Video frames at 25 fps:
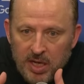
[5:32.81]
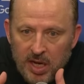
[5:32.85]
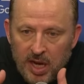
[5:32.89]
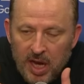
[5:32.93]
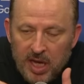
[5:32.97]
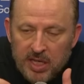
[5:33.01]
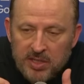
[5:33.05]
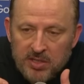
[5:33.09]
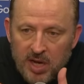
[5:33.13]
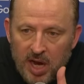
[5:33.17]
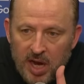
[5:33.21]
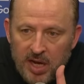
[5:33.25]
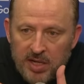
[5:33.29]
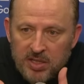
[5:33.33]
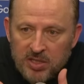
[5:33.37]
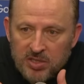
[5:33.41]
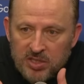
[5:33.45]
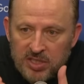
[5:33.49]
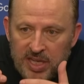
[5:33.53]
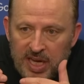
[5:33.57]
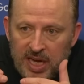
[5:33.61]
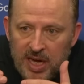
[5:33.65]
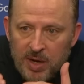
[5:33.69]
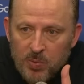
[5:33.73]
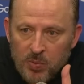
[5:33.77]
and to
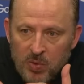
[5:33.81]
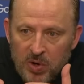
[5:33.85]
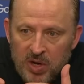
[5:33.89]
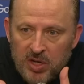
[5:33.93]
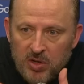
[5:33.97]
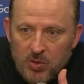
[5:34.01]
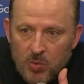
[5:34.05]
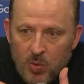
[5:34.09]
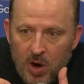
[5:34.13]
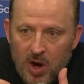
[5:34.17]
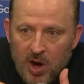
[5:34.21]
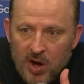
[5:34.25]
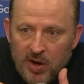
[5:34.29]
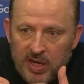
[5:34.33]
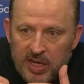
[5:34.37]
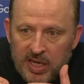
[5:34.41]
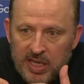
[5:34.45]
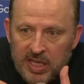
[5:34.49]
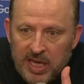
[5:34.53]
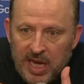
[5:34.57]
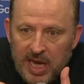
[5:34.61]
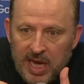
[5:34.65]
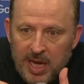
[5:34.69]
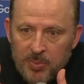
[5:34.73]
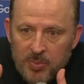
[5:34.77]
understand where you are in the
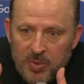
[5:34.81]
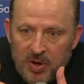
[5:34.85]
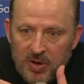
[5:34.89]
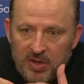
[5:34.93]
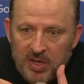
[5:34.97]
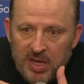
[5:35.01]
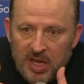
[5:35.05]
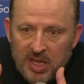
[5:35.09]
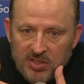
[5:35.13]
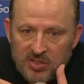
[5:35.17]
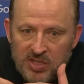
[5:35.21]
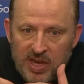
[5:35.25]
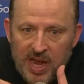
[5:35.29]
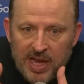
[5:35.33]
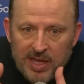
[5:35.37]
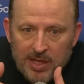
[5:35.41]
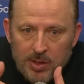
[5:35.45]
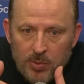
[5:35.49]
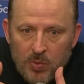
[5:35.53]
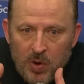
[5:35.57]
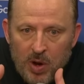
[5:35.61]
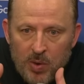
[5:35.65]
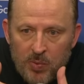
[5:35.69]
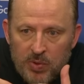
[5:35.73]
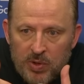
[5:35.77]
game and exactly
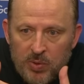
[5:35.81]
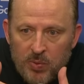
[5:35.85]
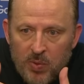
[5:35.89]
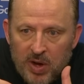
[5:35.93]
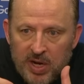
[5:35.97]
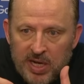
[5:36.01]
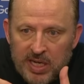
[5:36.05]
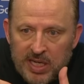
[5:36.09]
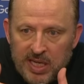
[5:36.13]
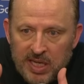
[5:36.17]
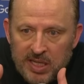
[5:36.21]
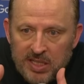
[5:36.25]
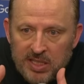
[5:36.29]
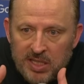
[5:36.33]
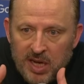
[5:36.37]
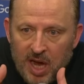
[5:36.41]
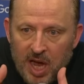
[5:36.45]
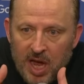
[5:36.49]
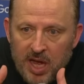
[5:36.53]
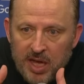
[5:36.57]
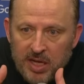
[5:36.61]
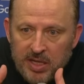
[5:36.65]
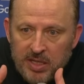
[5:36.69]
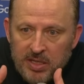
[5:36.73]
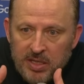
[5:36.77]
what we want to get
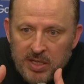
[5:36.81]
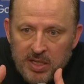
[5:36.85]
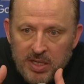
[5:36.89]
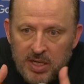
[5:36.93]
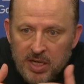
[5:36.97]
done.